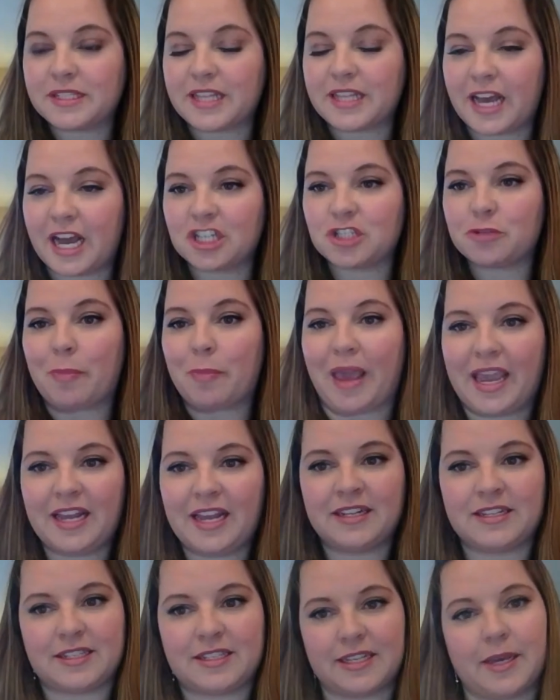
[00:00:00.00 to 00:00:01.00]
slash paint
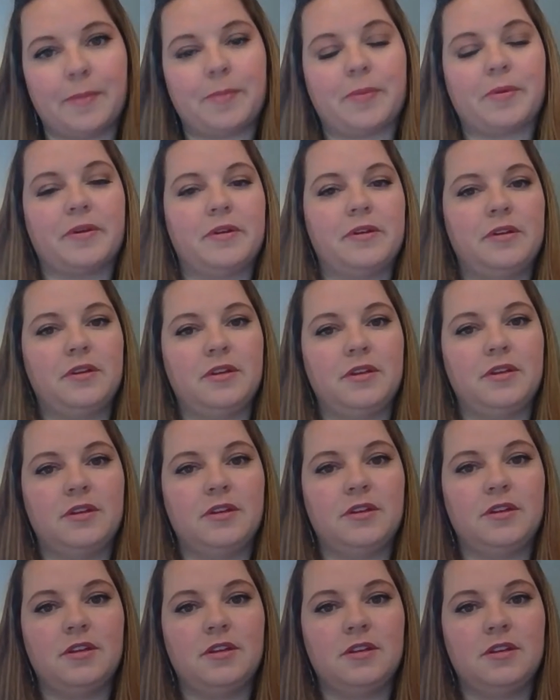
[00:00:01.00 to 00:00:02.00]
and sip.
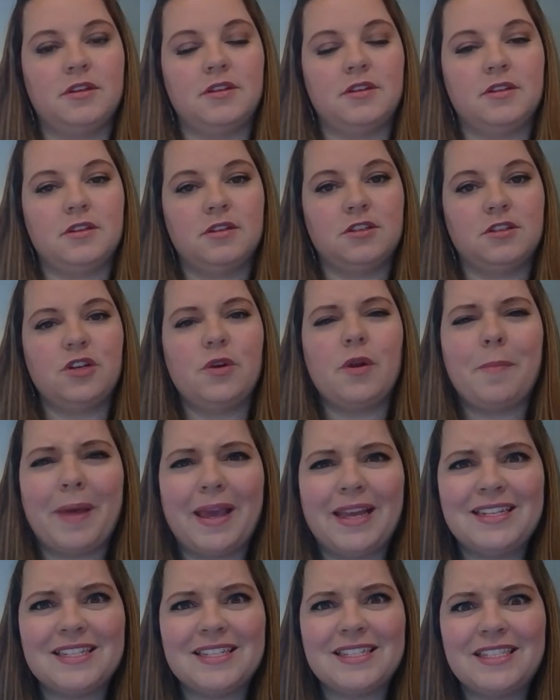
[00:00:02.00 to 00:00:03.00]
Okay. You know what
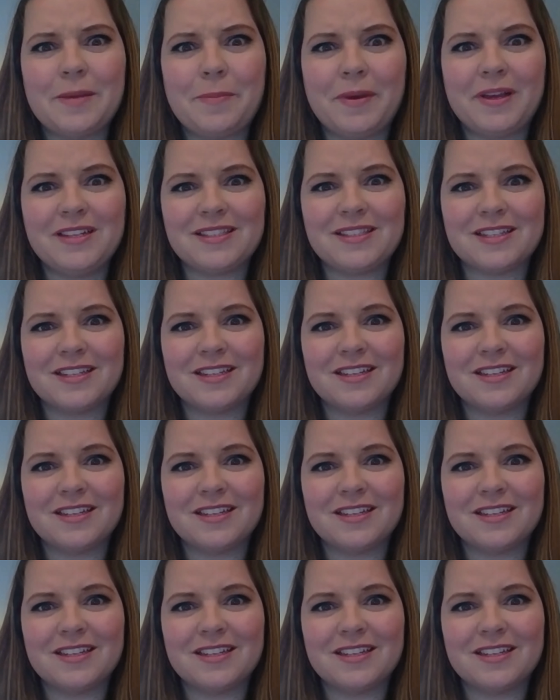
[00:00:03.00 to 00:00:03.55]
paint and sip is?